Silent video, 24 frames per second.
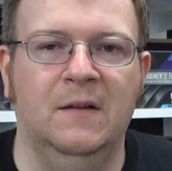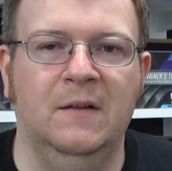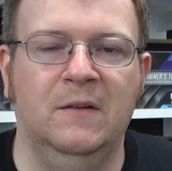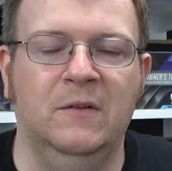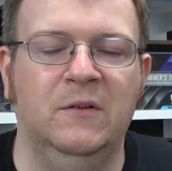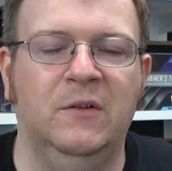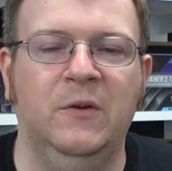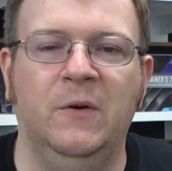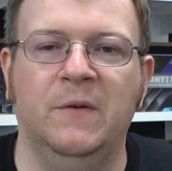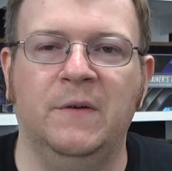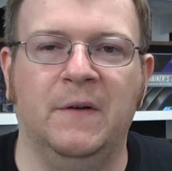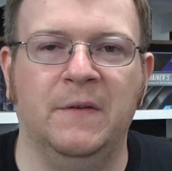
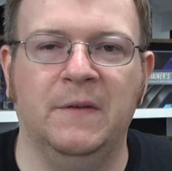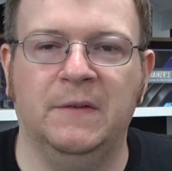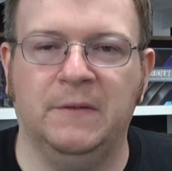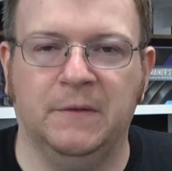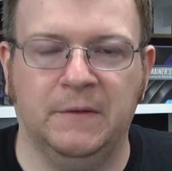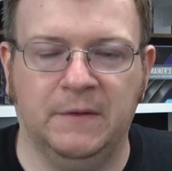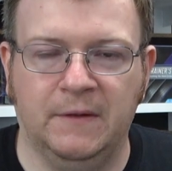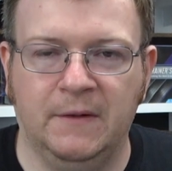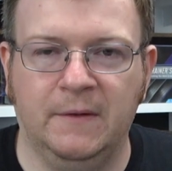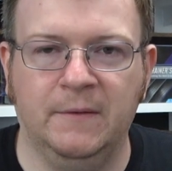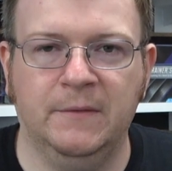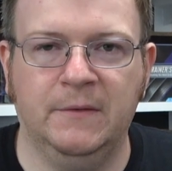doing all this
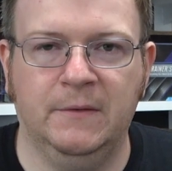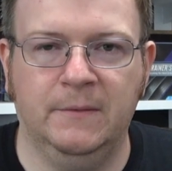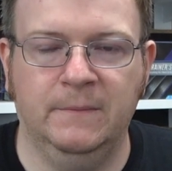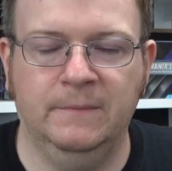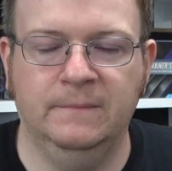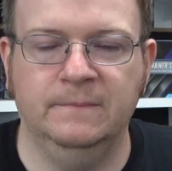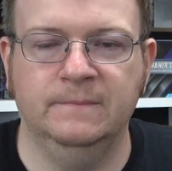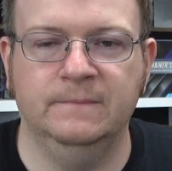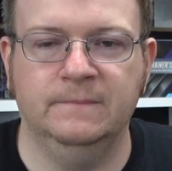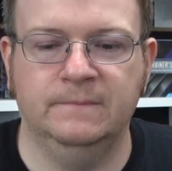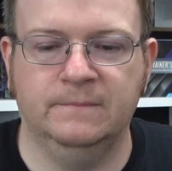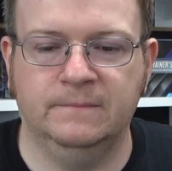ourselves?
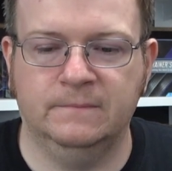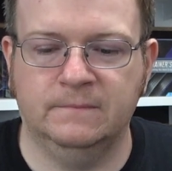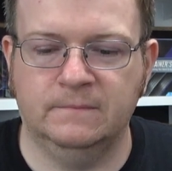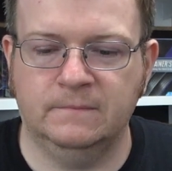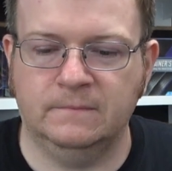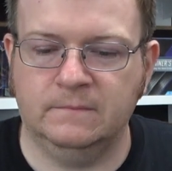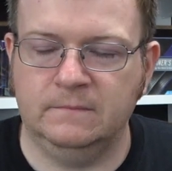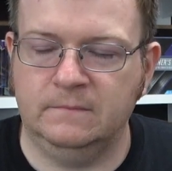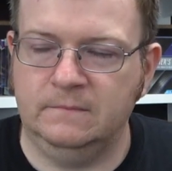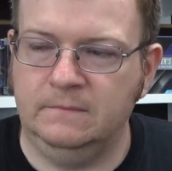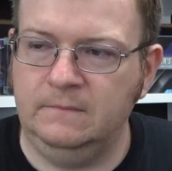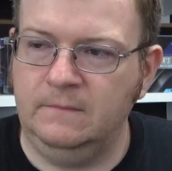
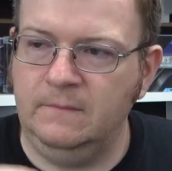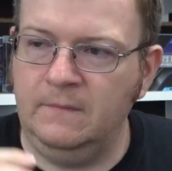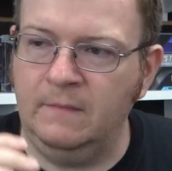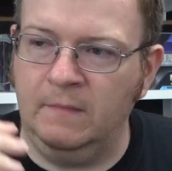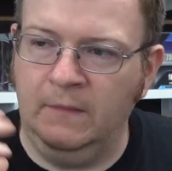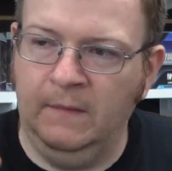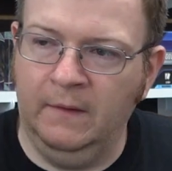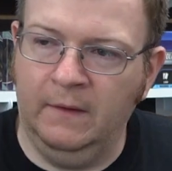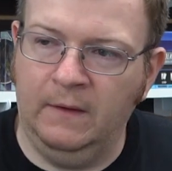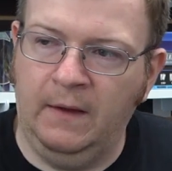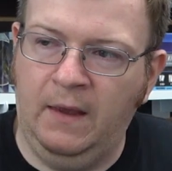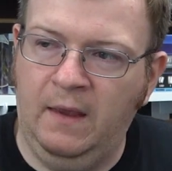
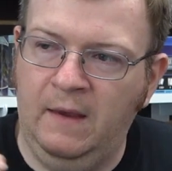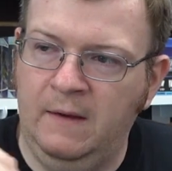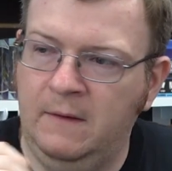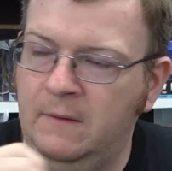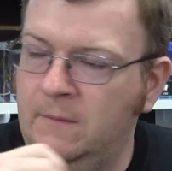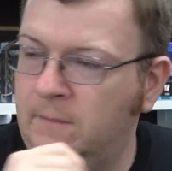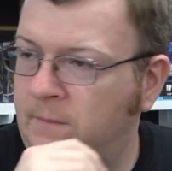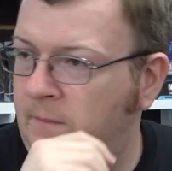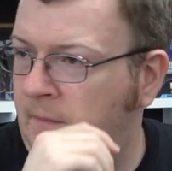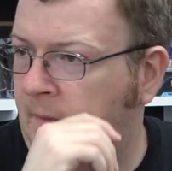And